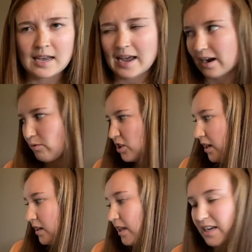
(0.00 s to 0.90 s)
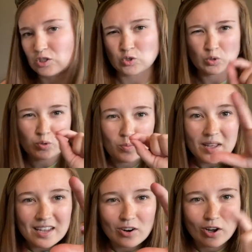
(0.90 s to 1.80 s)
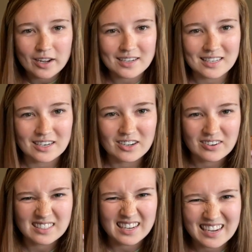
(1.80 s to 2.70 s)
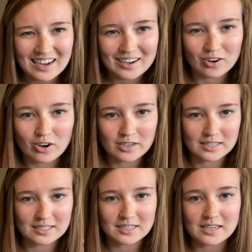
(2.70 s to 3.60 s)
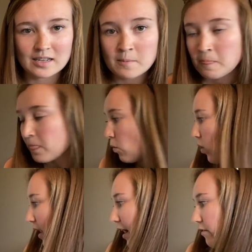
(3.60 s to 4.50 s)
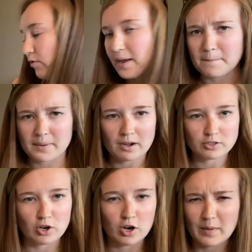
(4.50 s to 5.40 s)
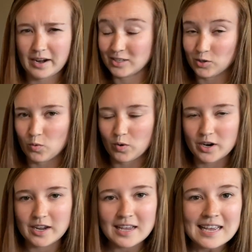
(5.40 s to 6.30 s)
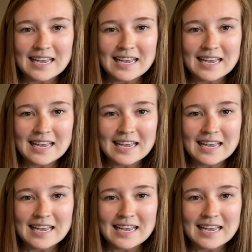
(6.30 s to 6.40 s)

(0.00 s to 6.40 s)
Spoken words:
And I wish I could zoom in on it because I know it's kind of hard to see what I have written, but I'll talk about it, don't worry.